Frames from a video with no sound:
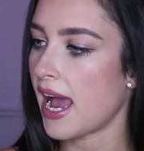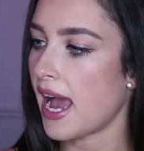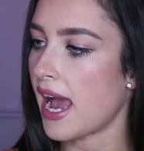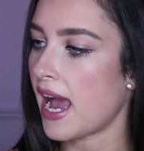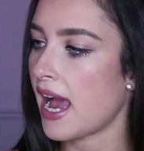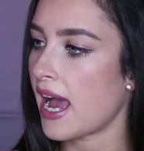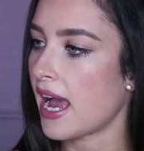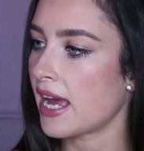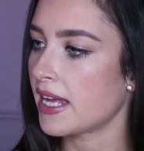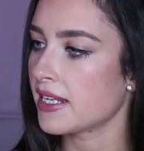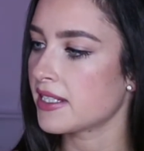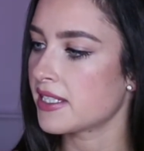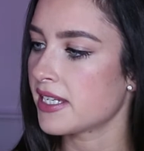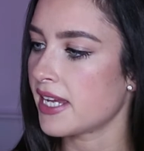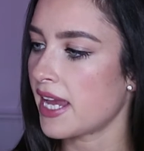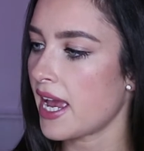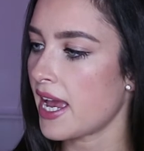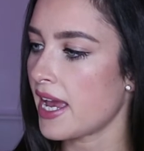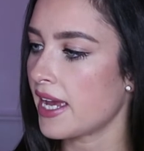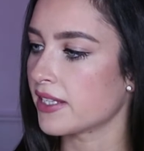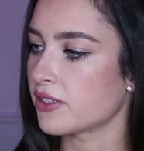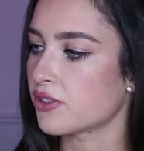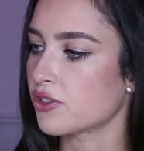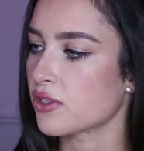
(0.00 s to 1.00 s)
And
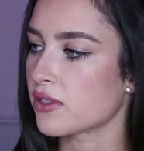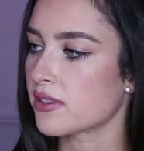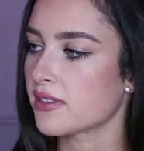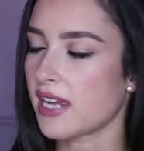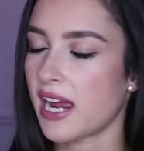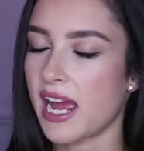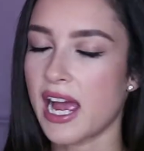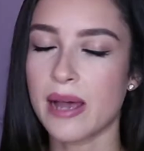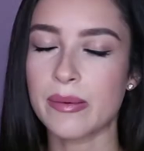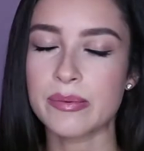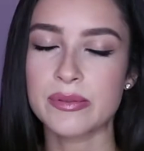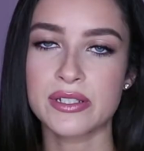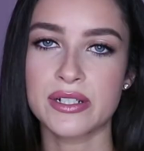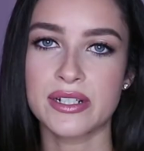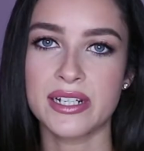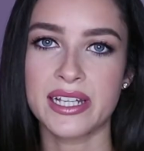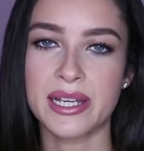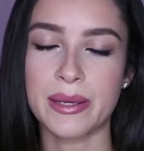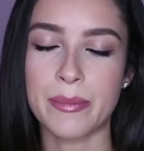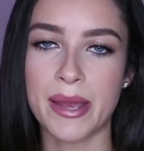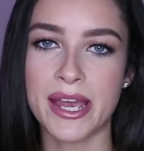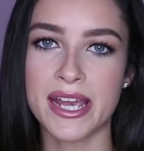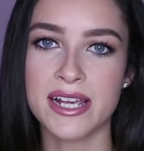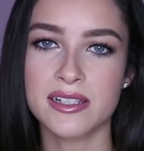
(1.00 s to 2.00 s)
yeah, just
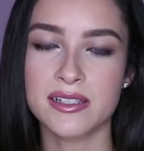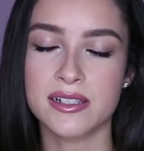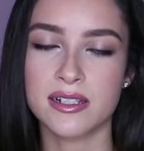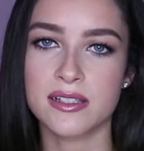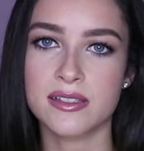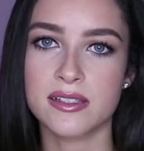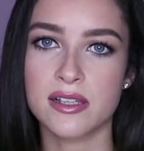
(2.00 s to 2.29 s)
absolutely amazing.